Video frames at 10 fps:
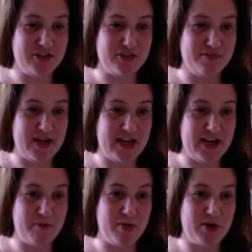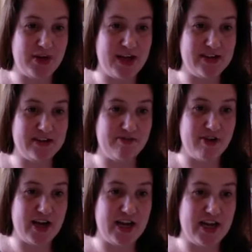social media, podcasts, and
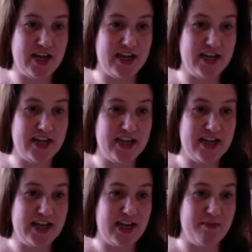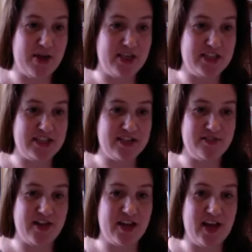writing in my Indigenous
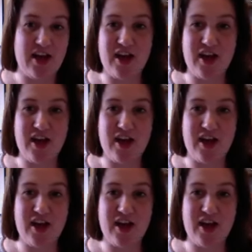vernacular.